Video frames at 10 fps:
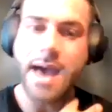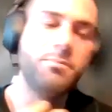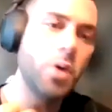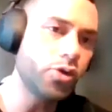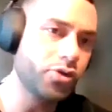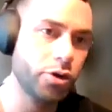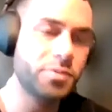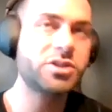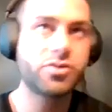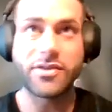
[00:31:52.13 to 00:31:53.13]
And both
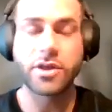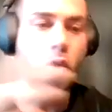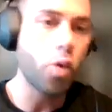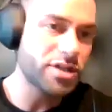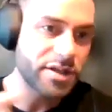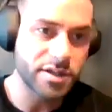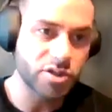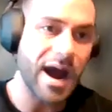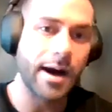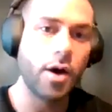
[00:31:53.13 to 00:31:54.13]
groups, throughout the course of the
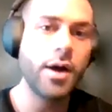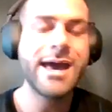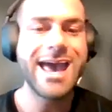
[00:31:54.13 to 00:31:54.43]
trial,